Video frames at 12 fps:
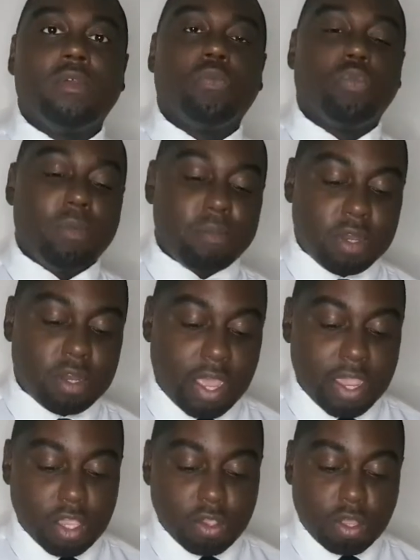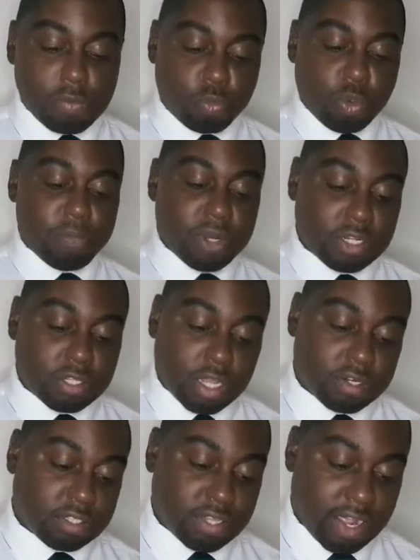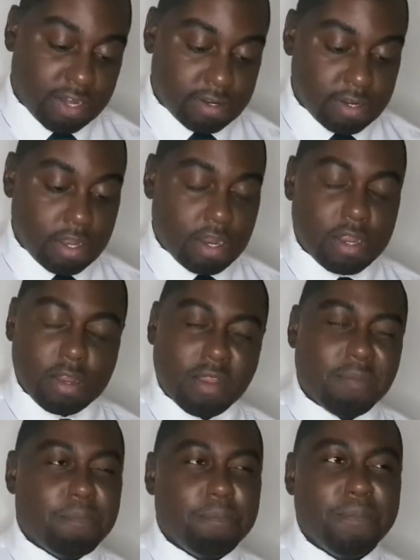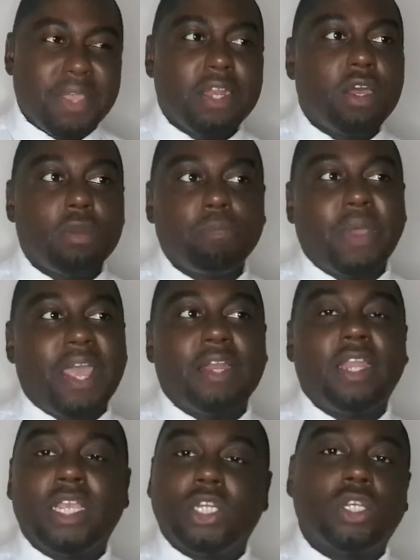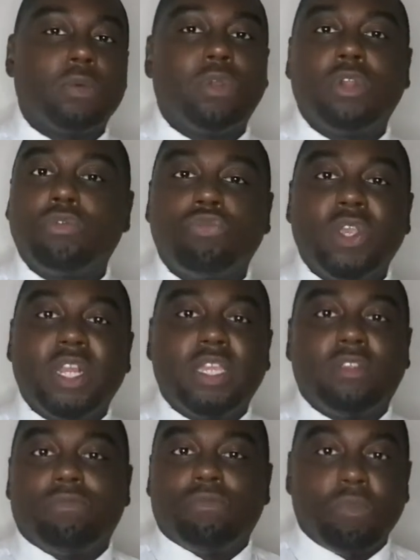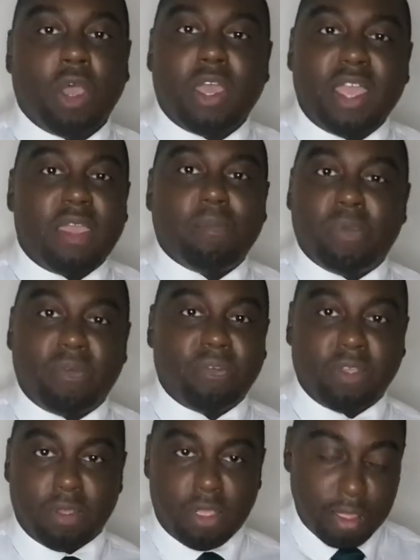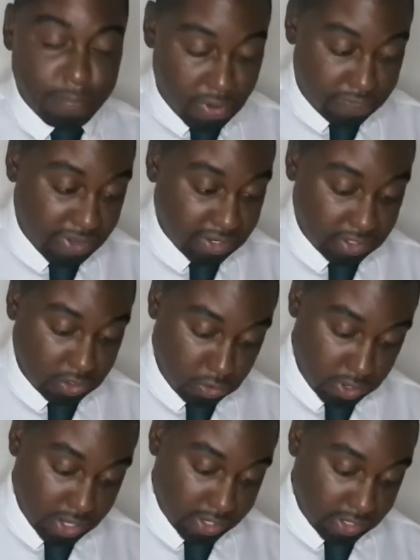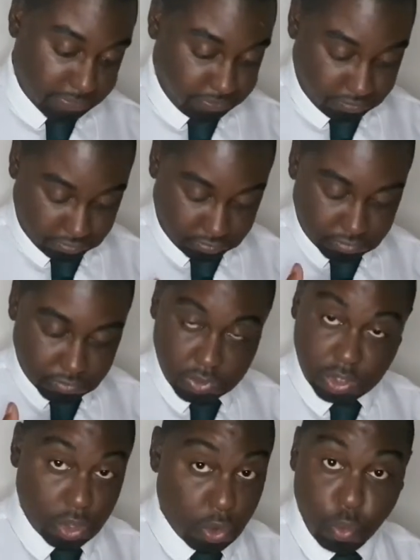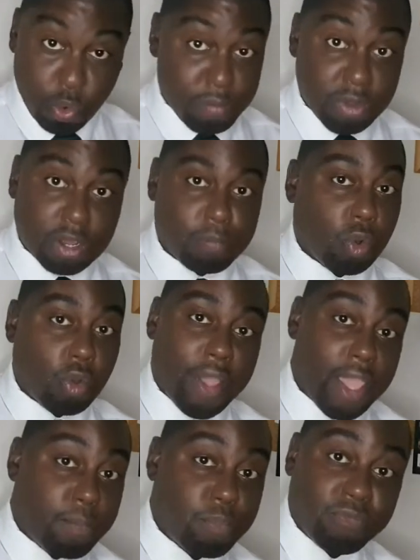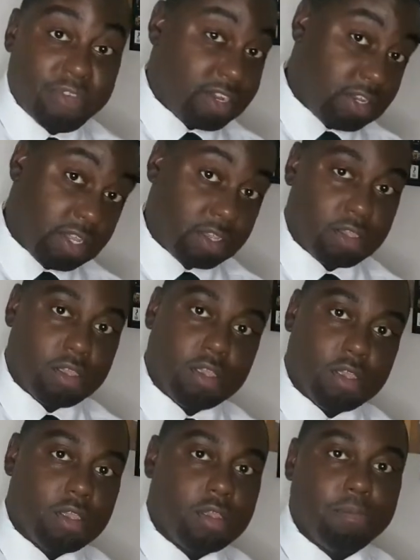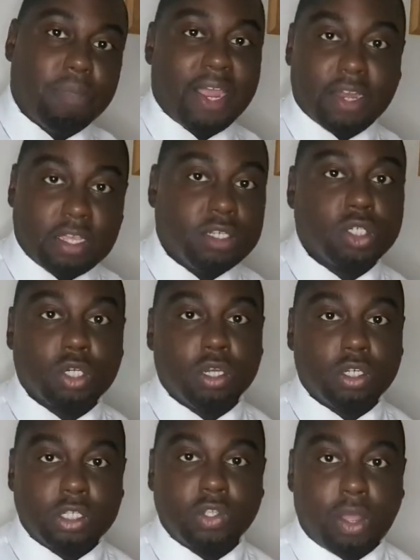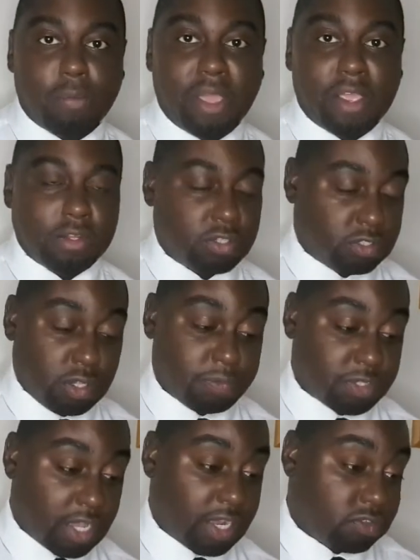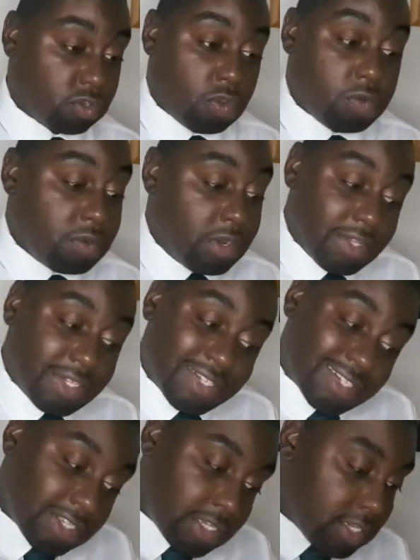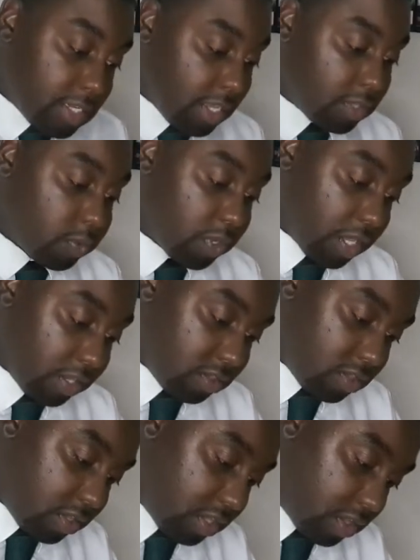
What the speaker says: women need to understand, men by nature, we're not really empathetic or like that. women are more empathetic by nature. Do you see what I'm like? You see what I'm saying? So, it is what it is.